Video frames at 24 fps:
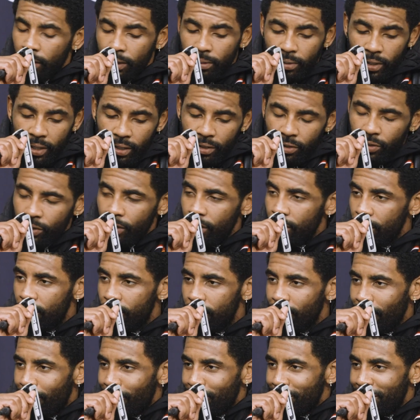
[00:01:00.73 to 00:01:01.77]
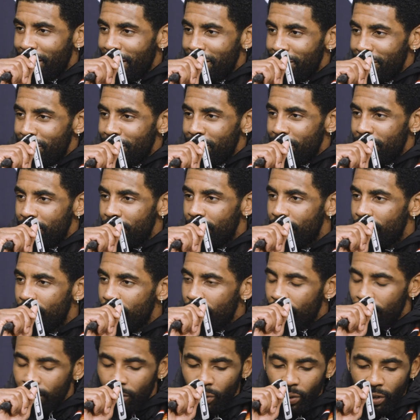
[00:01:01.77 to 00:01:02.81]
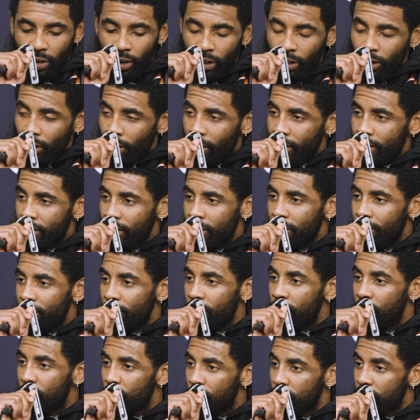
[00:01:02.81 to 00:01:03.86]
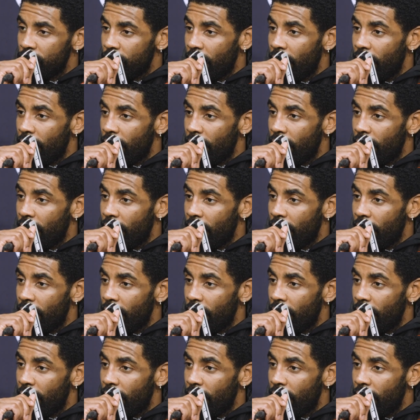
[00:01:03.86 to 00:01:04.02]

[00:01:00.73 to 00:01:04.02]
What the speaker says: because you see just how talented we all are as individuals